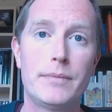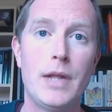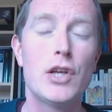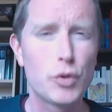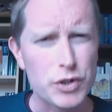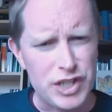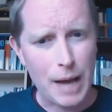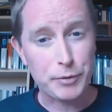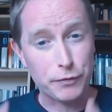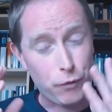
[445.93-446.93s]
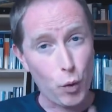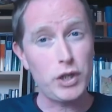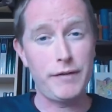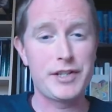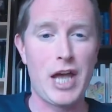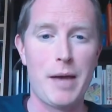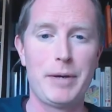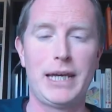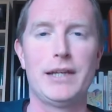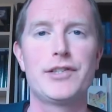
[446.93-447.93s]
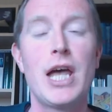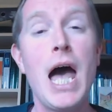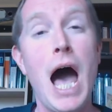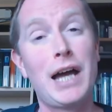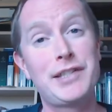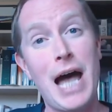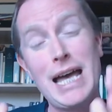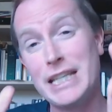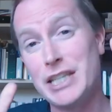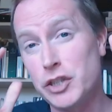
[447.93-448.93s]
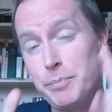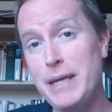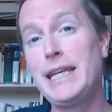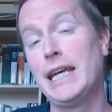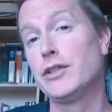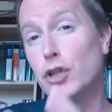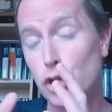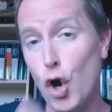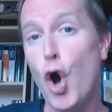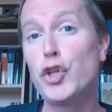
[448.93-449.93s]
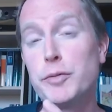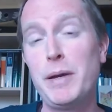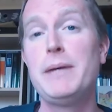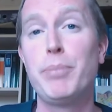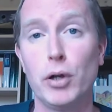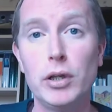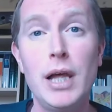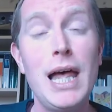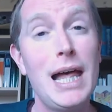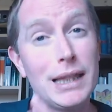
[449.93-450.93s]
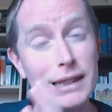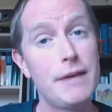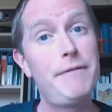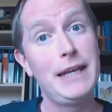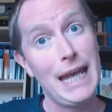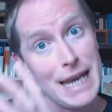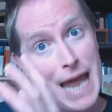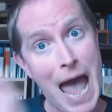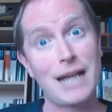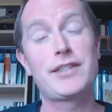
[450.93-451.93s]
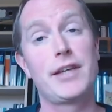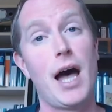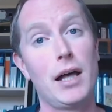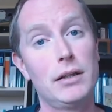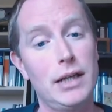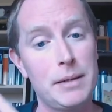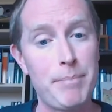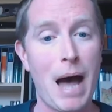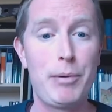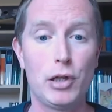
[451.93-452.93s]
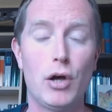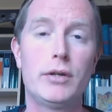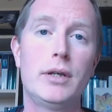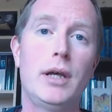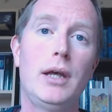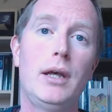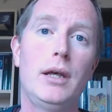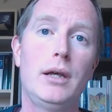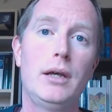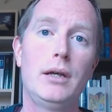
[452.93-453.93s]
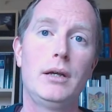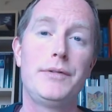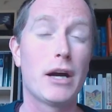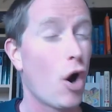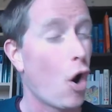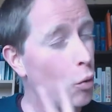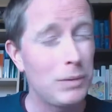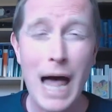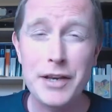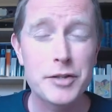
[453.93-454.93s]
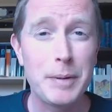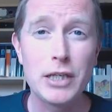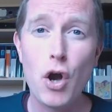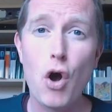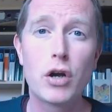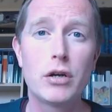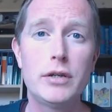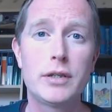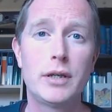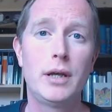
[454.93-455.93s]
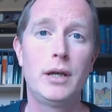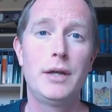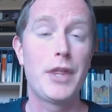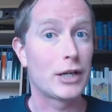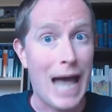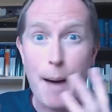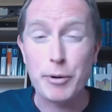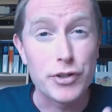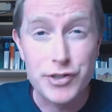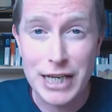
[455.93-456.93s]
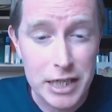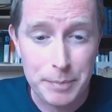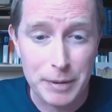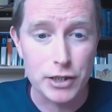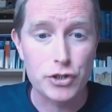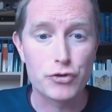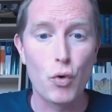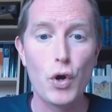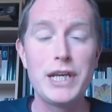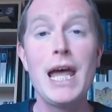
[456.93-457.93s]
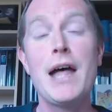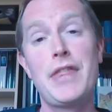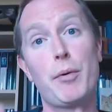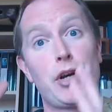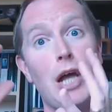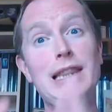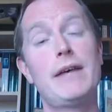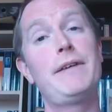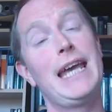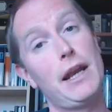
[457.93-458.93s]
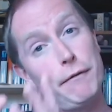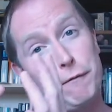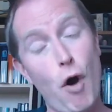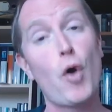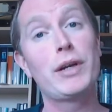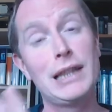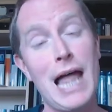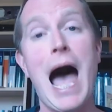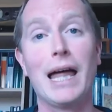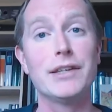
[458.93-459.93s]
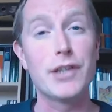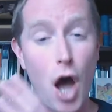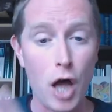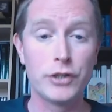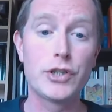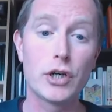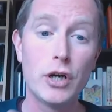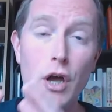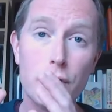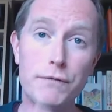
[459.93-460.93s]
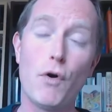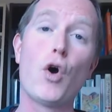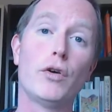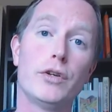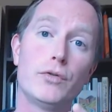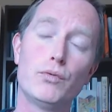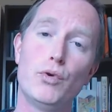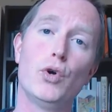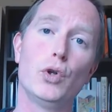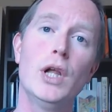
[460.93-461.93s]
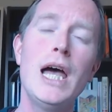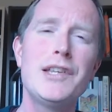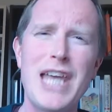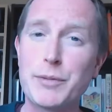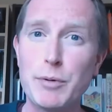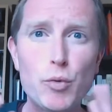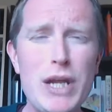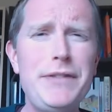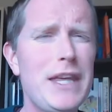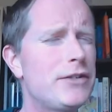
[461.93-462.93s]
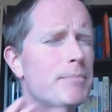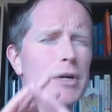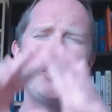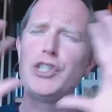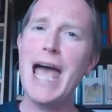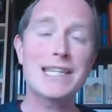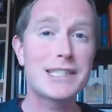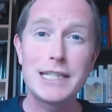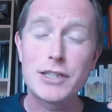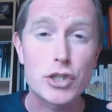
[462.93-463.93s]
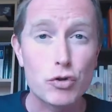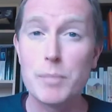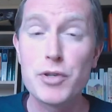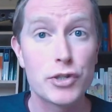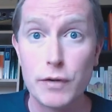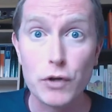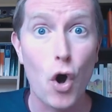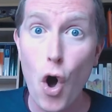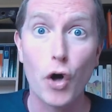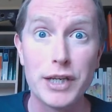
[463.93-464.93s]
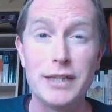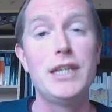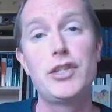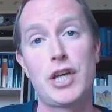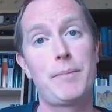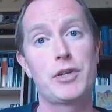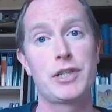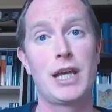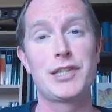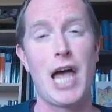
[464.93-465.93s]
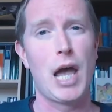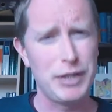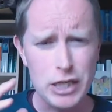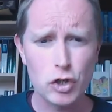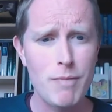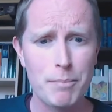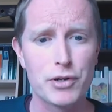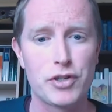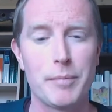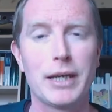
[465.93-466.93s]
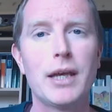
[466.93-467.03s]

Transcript: So as chapter 40 of Isaiah begins, Isaiah is speaking to God's people living in exile in Babylon. Their homeland has been conquered. Their capital city has been destroyed. They were now living in a foreign land under foreign rule. See, as we read these majestic descriptions of God in these chapters in Isaiah, we need to remember something.